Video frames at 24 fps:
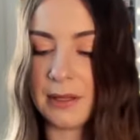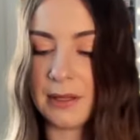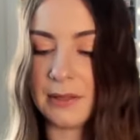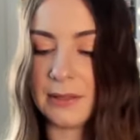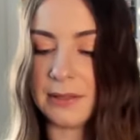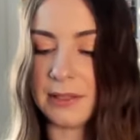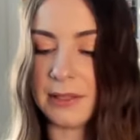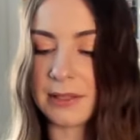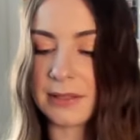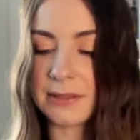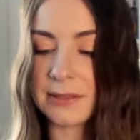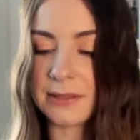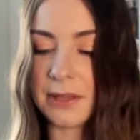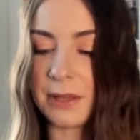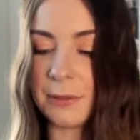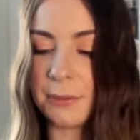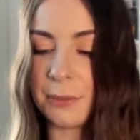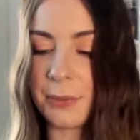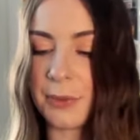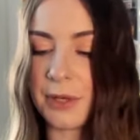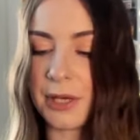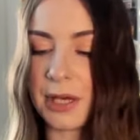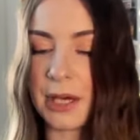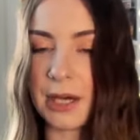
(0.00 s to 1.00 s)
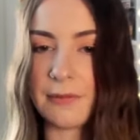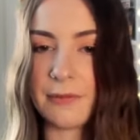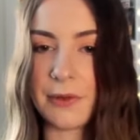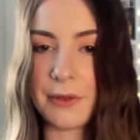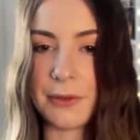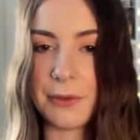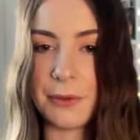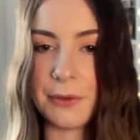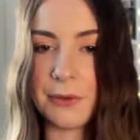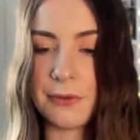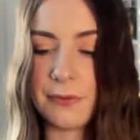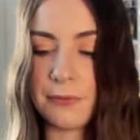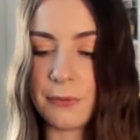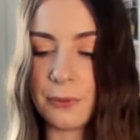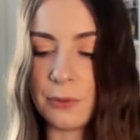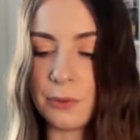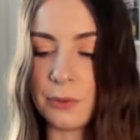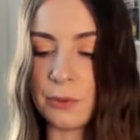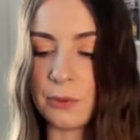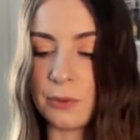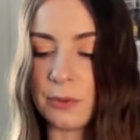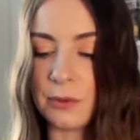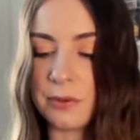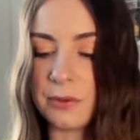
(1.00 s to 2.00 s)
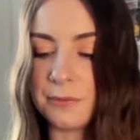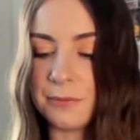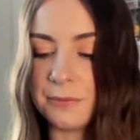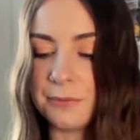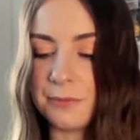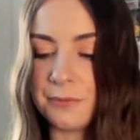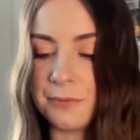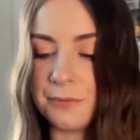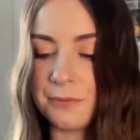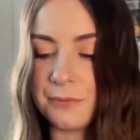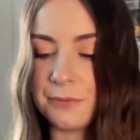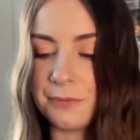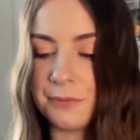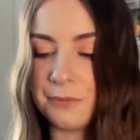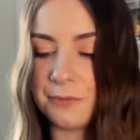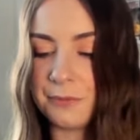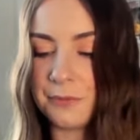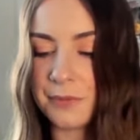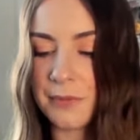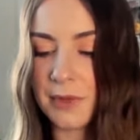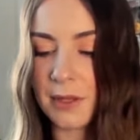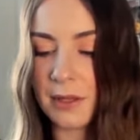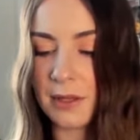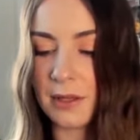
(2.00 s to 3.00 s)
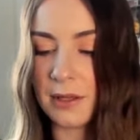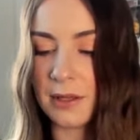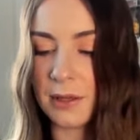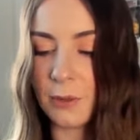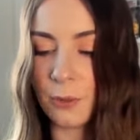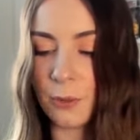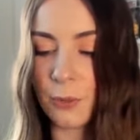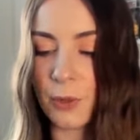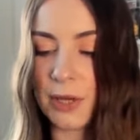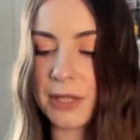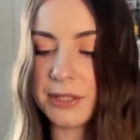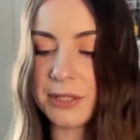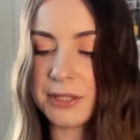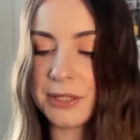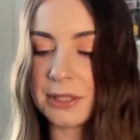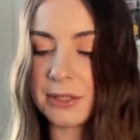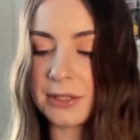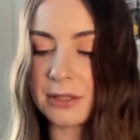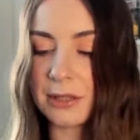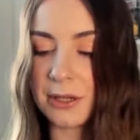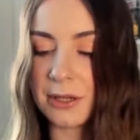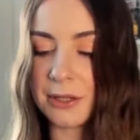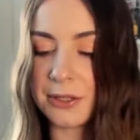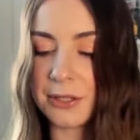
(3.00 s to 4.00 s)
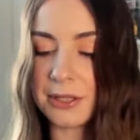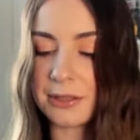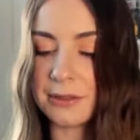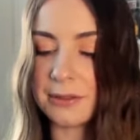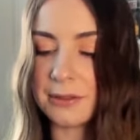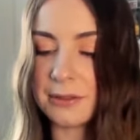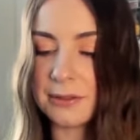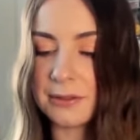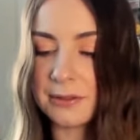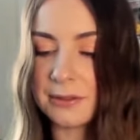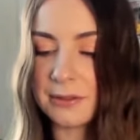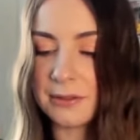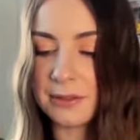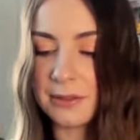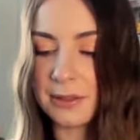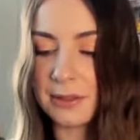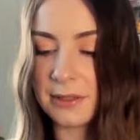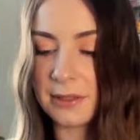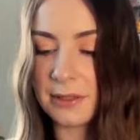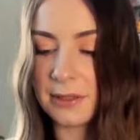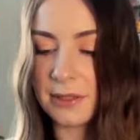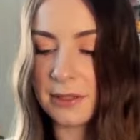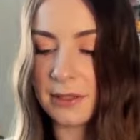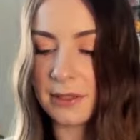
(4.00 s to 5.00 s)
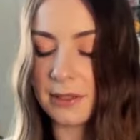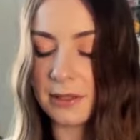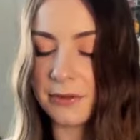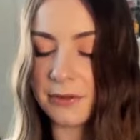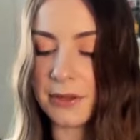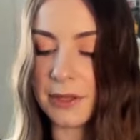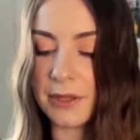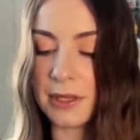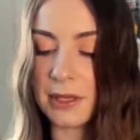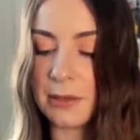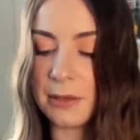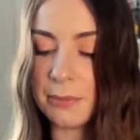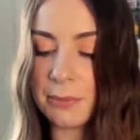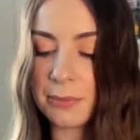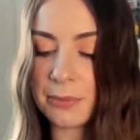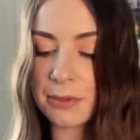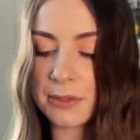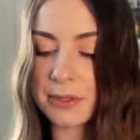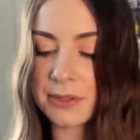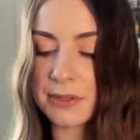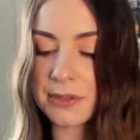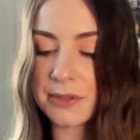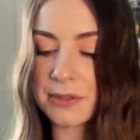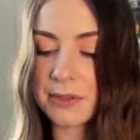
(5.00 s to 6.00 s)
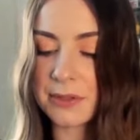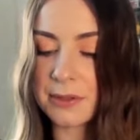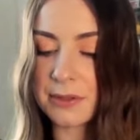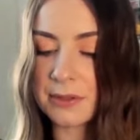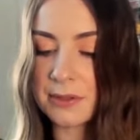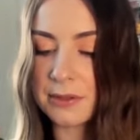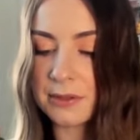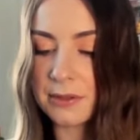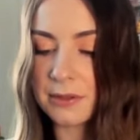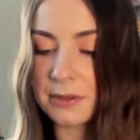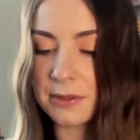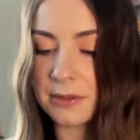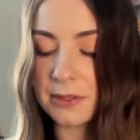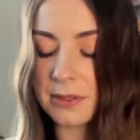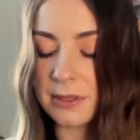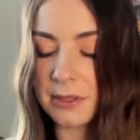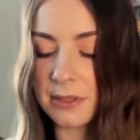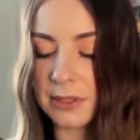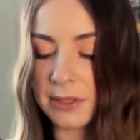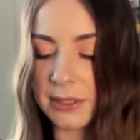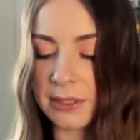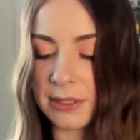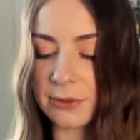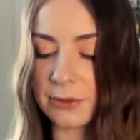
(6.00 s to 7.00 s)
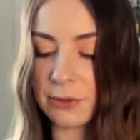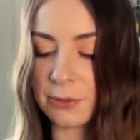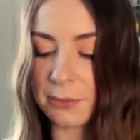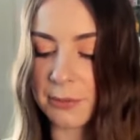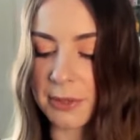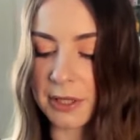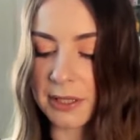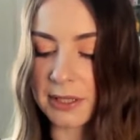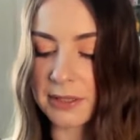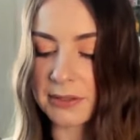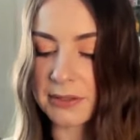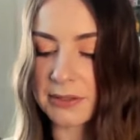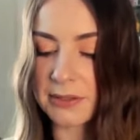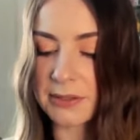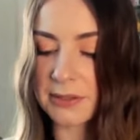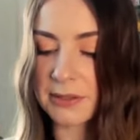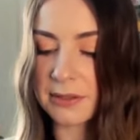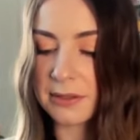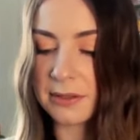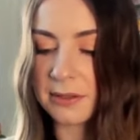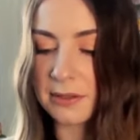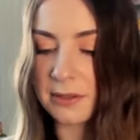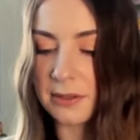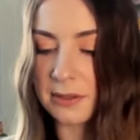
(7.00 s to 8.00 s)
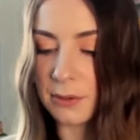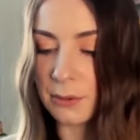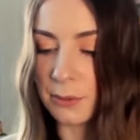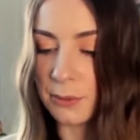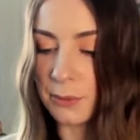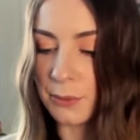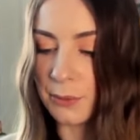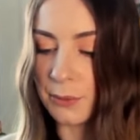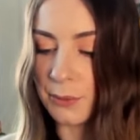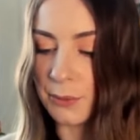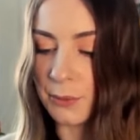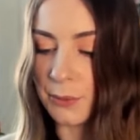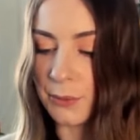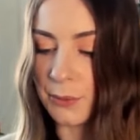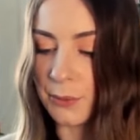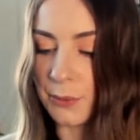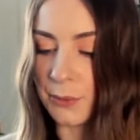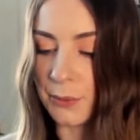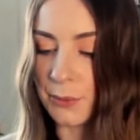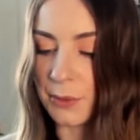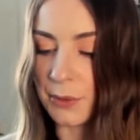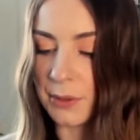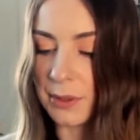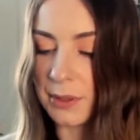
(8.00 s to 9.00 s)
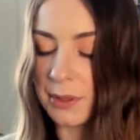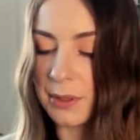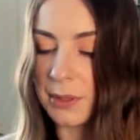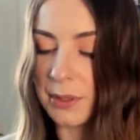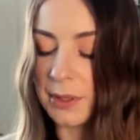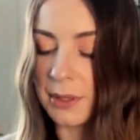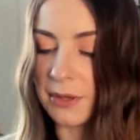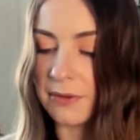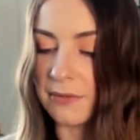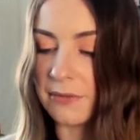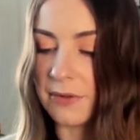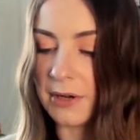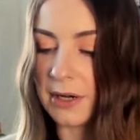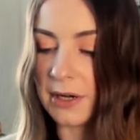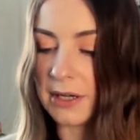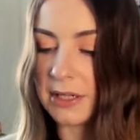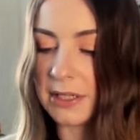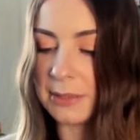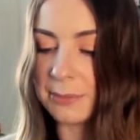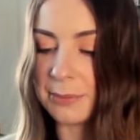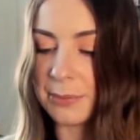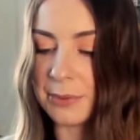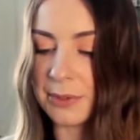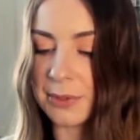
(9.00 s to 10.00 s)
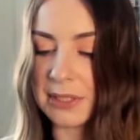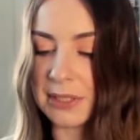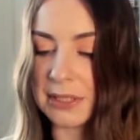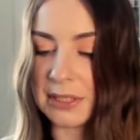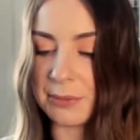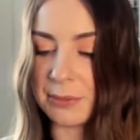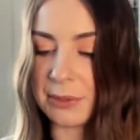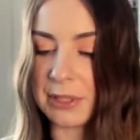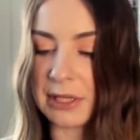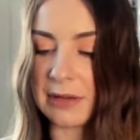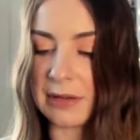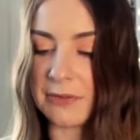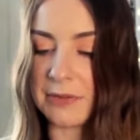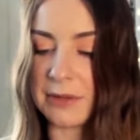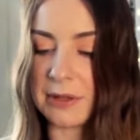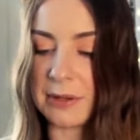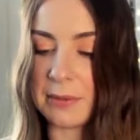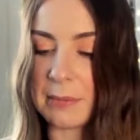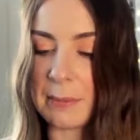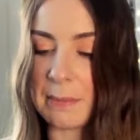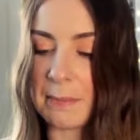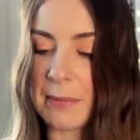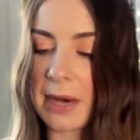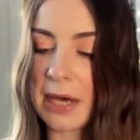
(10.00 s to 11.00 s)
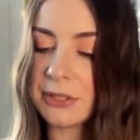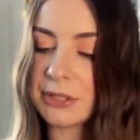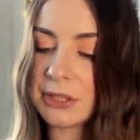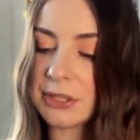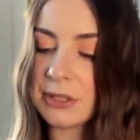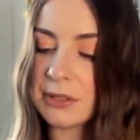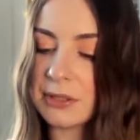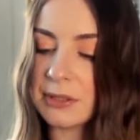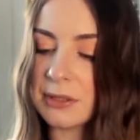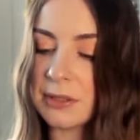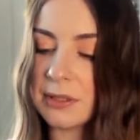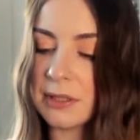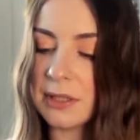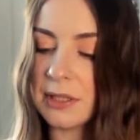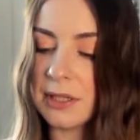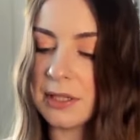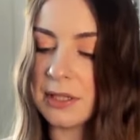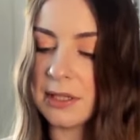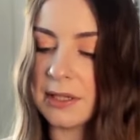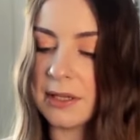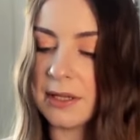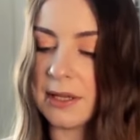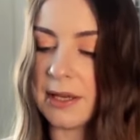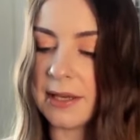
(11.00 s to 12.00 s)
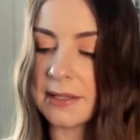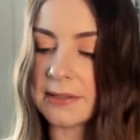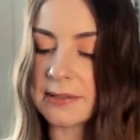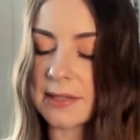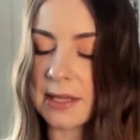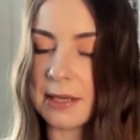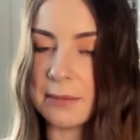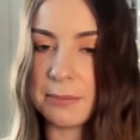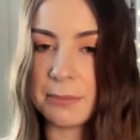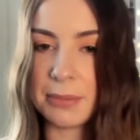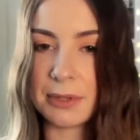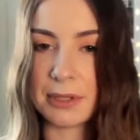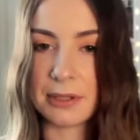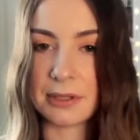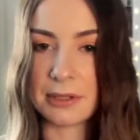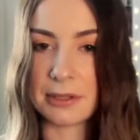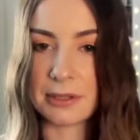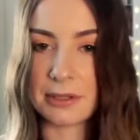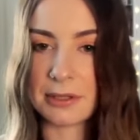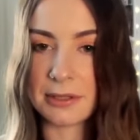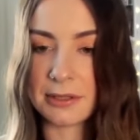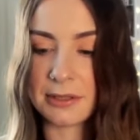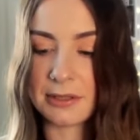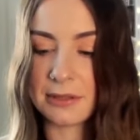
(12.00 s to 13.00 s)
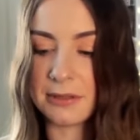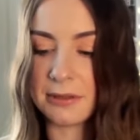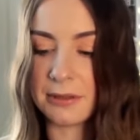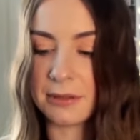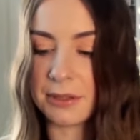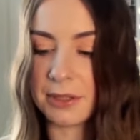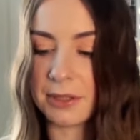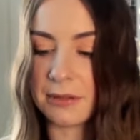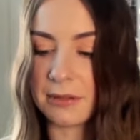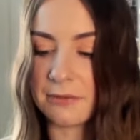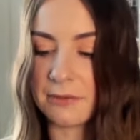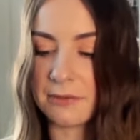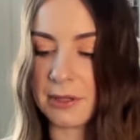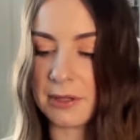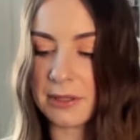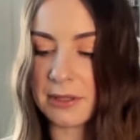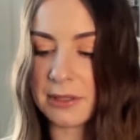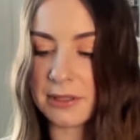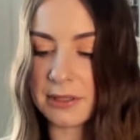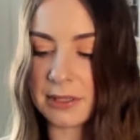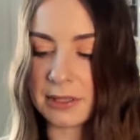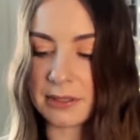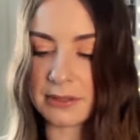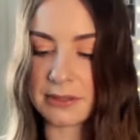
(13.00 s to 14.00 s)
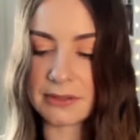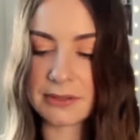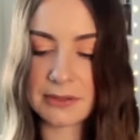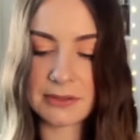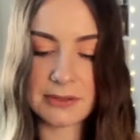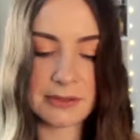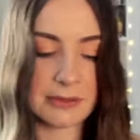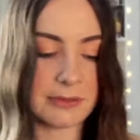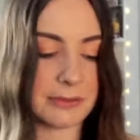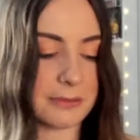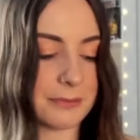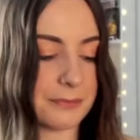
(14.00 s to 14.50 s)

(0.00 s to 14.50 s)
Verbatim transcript: Next up we have The Fool, Raging Cloudian, The Empress, Hero Mask. Ooh, very pretty. We have the Magical Exemplar, looking very nice.